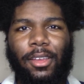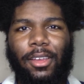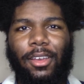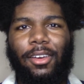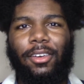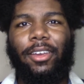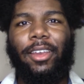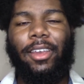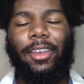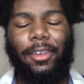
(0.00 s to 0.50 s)

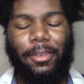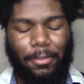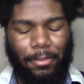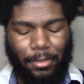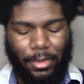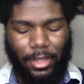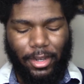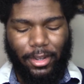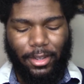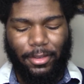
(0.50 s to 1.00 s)
Okay,
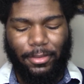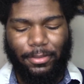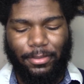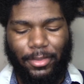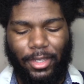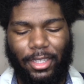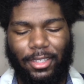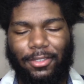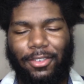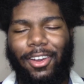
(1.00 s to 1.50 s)
but
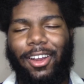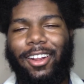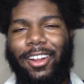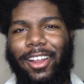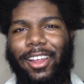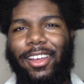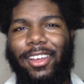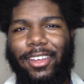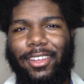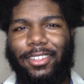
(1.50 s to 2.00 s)
as far
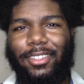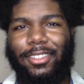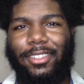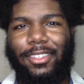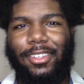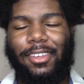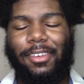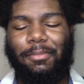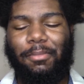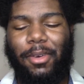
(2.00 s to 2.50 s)
as
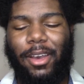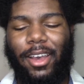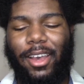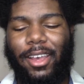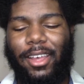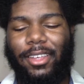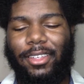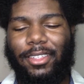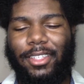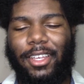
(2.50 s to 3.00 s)

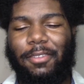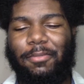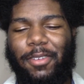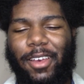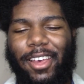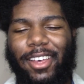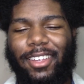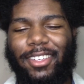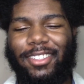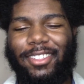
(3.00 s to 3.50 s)
my
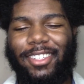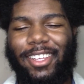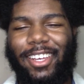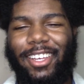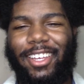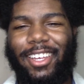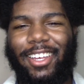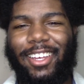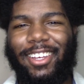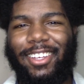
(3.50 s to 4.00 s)
setbacks,
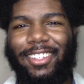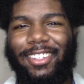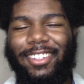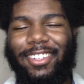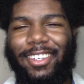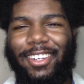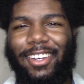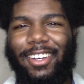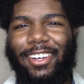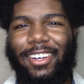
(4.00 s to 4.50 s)
like,
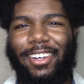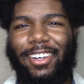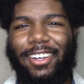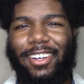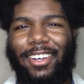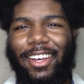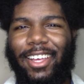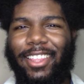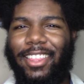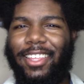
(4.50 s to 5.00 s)

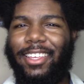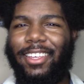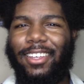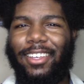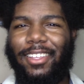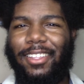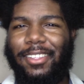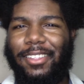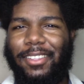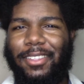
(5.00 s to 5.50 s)
I
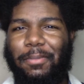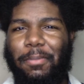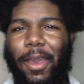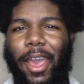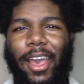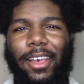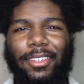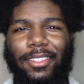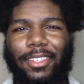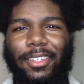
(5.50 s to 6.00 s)
think the
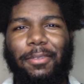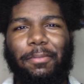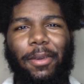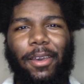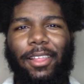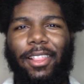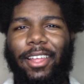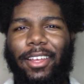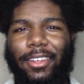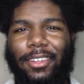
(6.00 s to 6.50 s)
past,
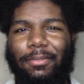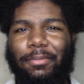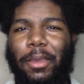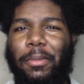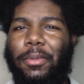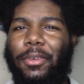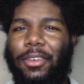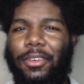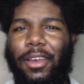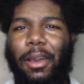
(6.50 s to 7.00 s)
like,
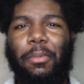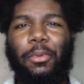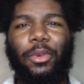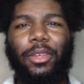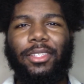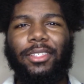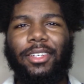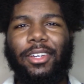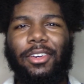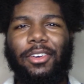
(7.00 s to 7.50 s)
maybe a couple
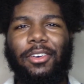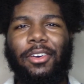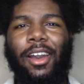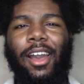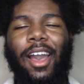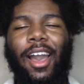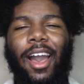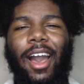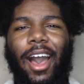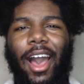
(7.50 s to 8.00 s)
weeks ago,
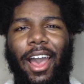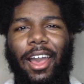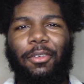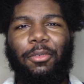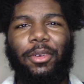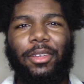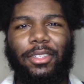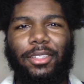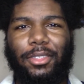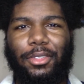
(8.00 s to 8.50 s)
I
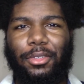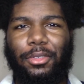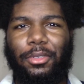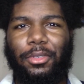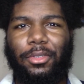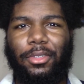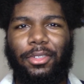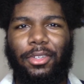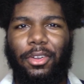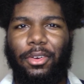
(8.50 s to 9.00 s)
went
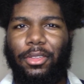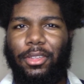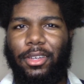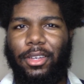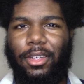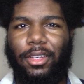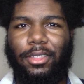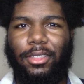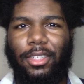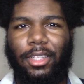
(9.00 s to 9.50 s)
to
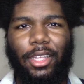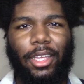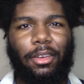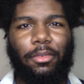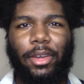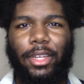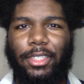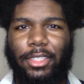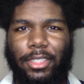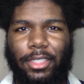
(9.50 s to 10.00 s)
the Talia
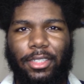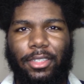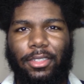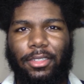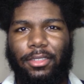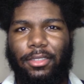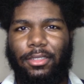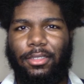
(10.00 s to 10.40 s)
YG